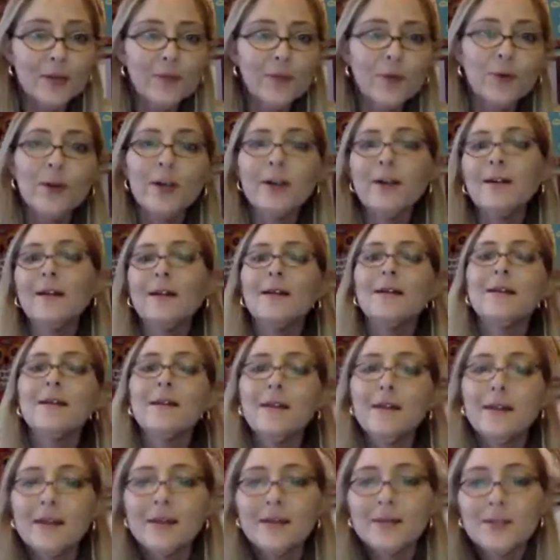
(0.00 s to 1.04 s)
So I'll be
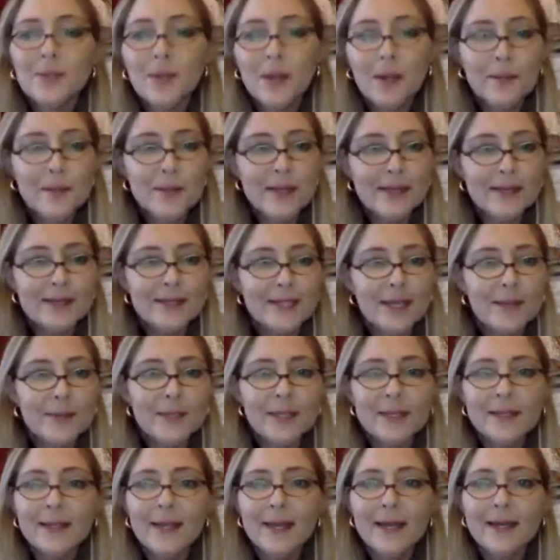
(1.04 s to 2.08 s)
accepting that here in a
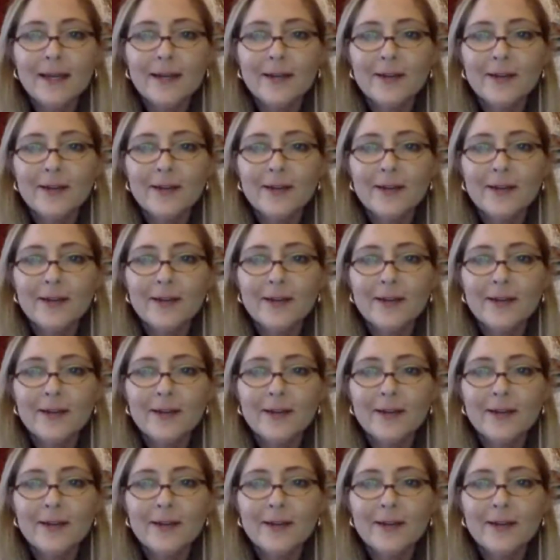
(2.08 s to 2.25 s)
second